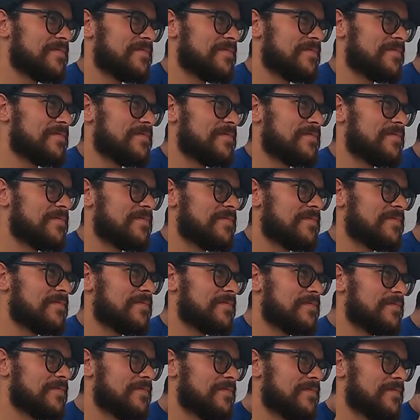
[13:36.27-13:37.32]

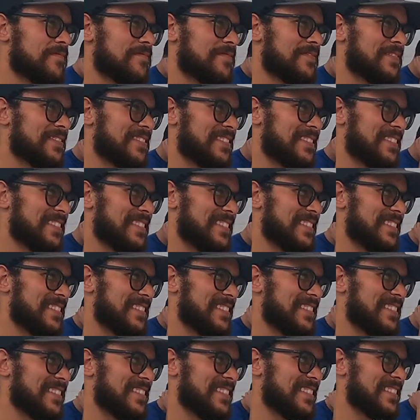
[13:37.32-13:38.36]

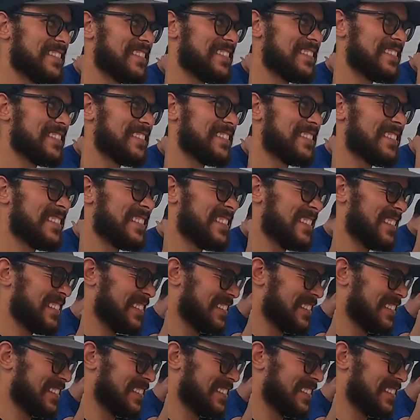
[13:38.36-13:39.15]
(silent)